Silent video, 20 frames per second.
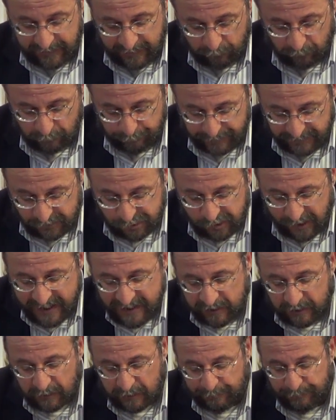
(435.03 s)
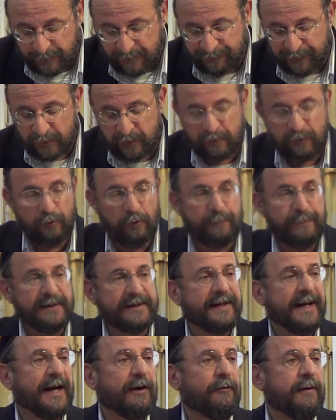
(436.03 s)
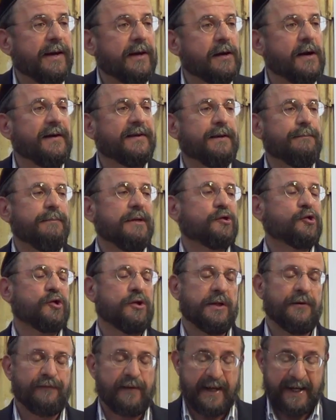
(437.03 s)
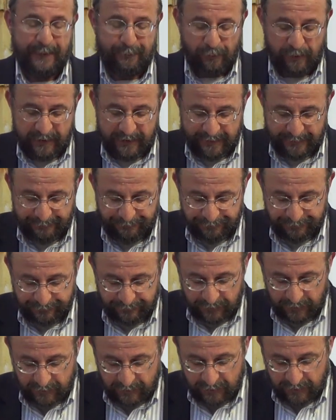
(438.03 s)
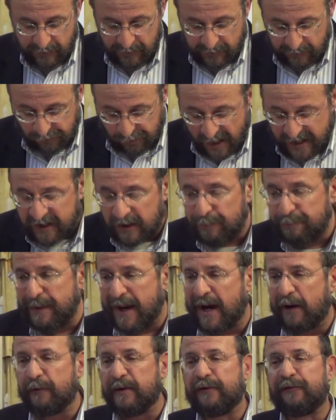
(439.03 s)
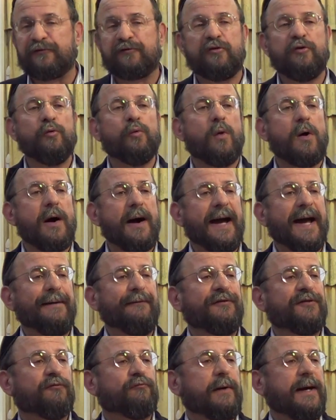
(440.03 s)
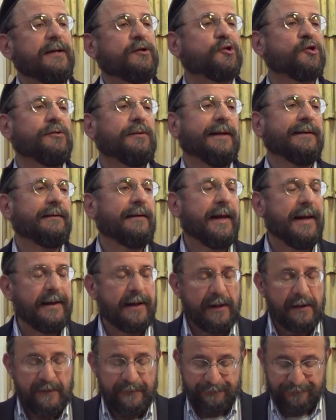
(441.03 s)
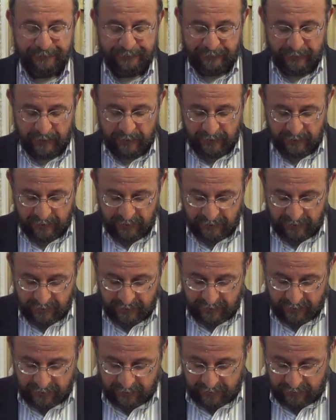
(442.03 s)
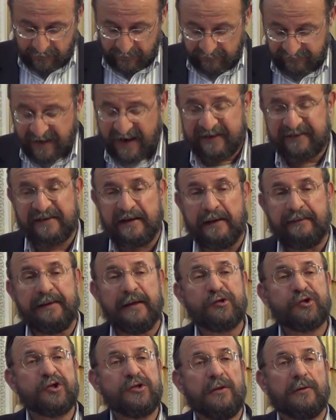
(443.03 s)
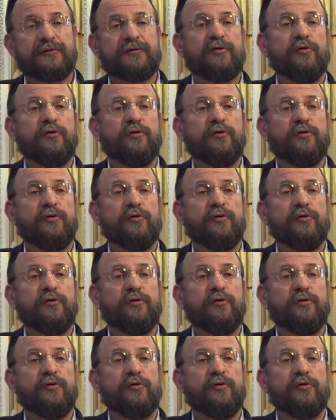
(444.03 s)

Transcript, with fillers: it would be Jacob who would be carrying on the mission of Abraham. Jacob marries two wives, Rachel and Leah, takes an additional